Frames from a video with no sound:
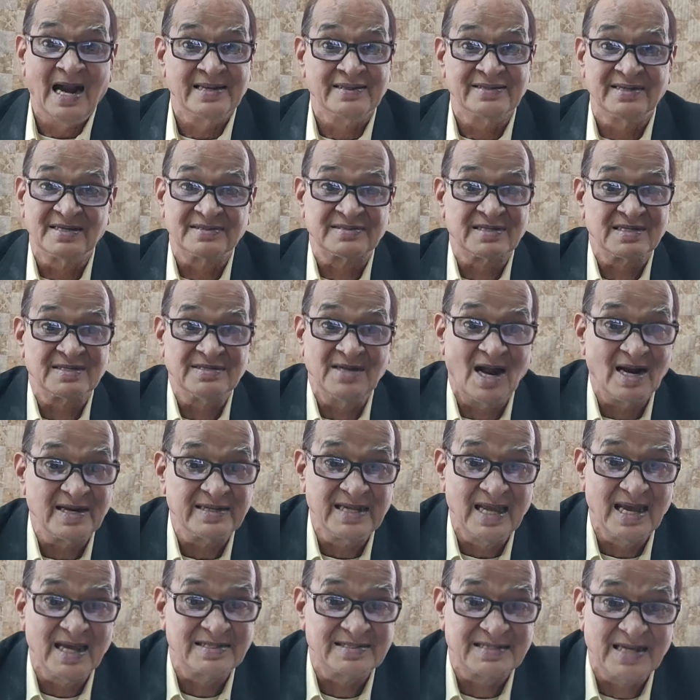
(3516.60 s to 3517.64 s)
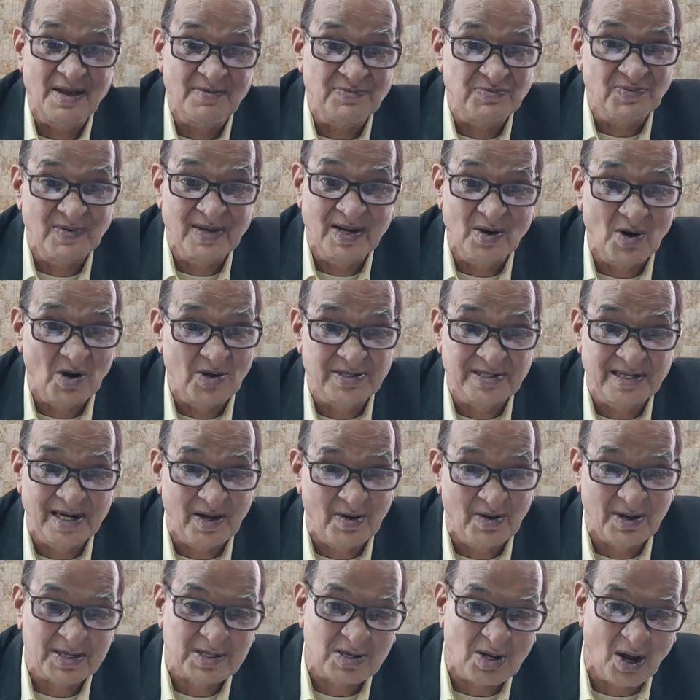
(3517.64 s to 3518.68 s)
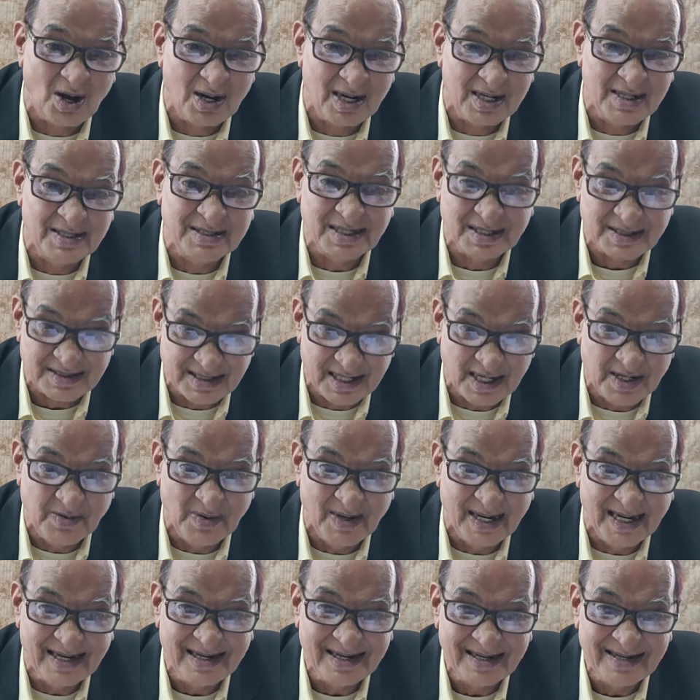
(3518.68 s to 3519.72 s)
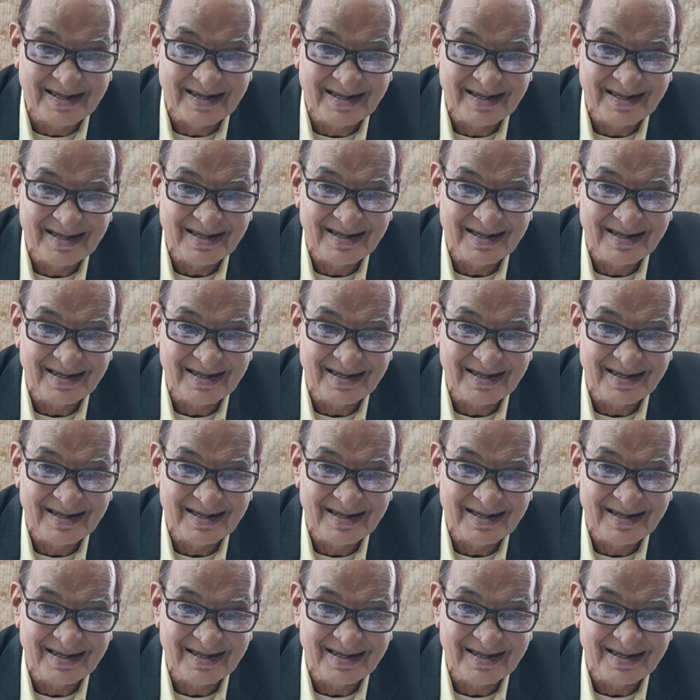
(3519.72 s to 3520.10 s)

And this is not the exams we wrote in our colleges, did we?